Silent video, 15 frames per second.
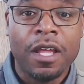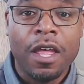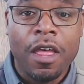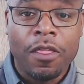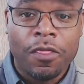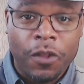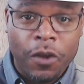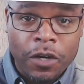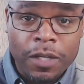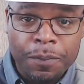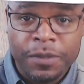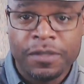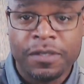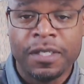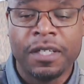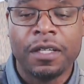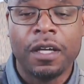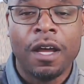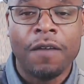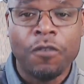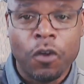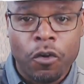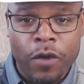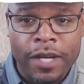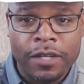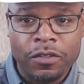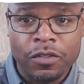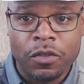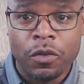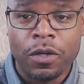30% of your credit
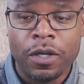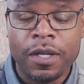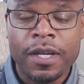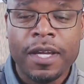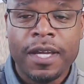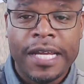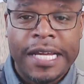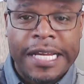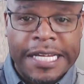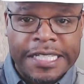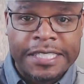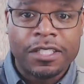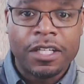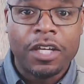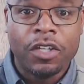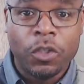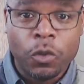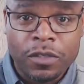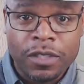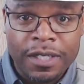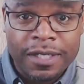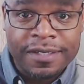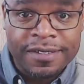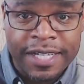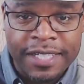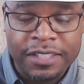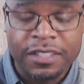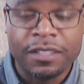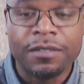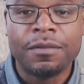score, is
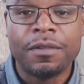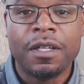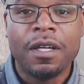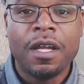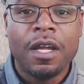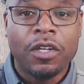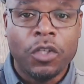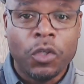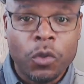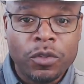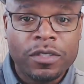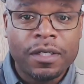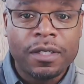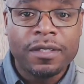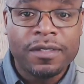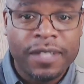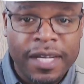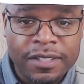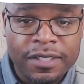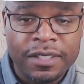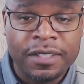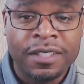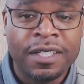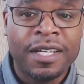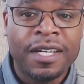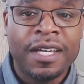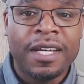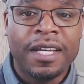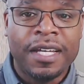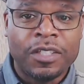utilization. Utilization
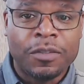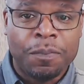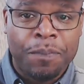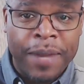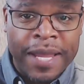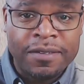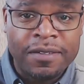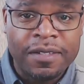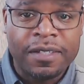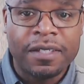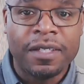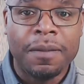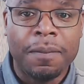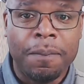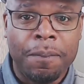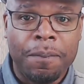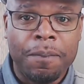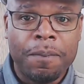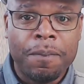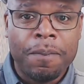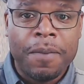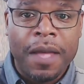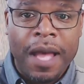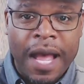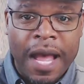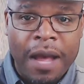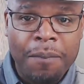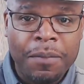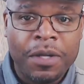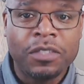is basically how
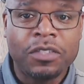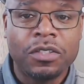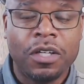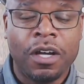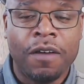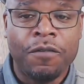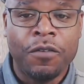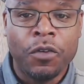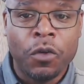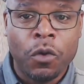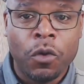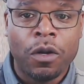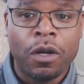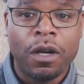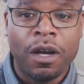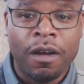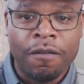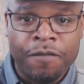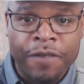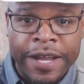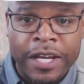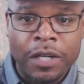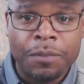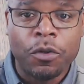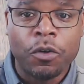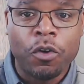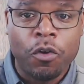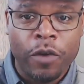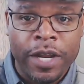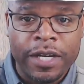much of your available
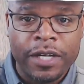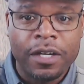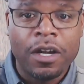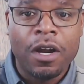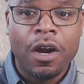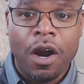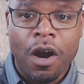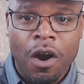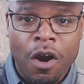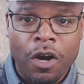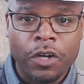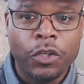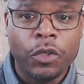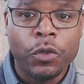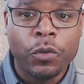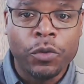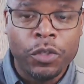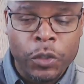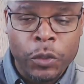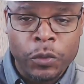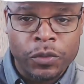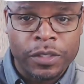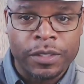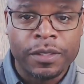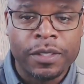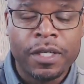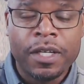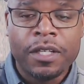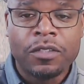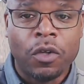credit are you using.
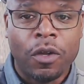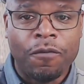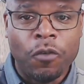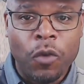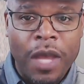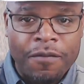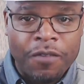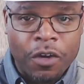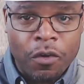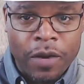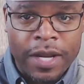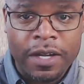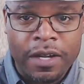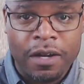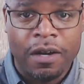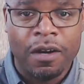So if you have a credit card